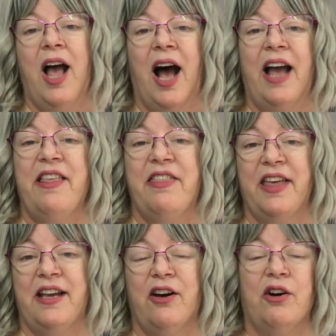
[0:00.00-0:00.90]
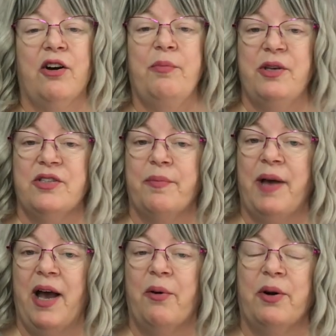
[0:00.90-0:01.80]
I think her abuse of
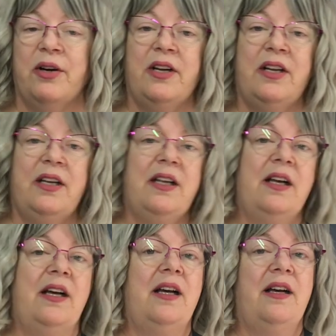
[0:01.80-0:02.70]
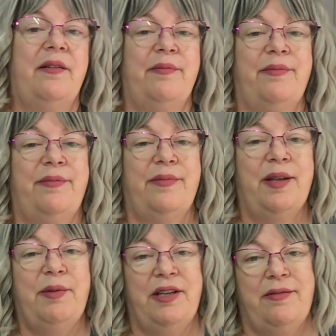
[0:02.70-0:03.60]
power, I
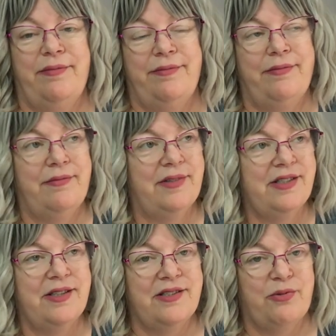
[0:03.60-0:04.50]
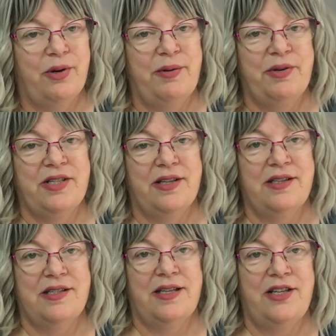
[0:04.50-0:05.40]
mean, is it 20% of
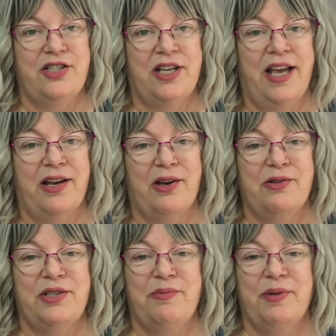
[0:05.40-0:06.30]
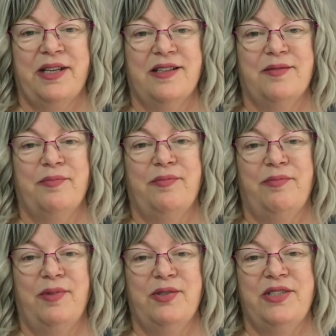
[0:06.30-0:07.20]
the state she can't go to because
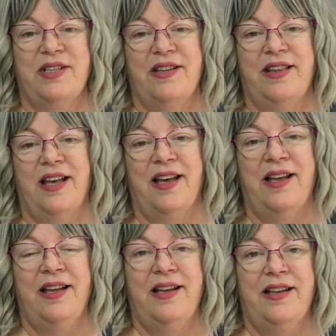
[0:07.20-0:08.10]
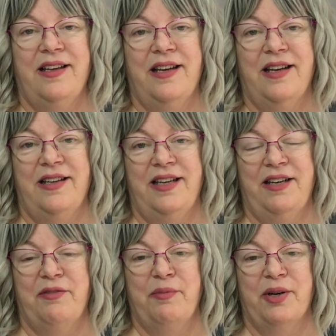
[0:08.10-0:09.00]
most of the
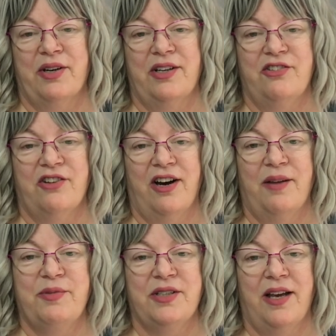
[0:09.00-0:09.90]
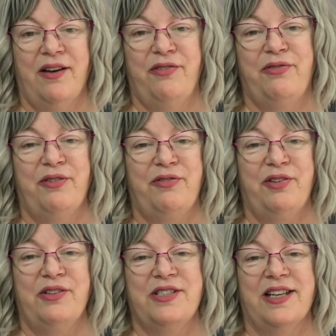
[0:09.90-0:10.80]
Native American tribes have
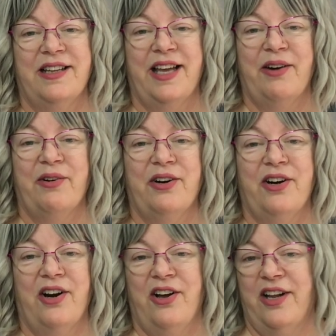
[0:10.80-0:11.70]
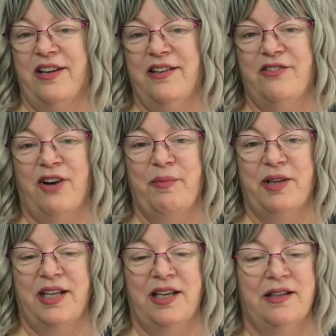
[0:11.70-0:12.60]
refused to allow her on
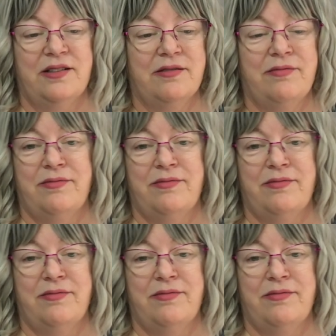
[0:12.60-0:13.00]
tribal lands?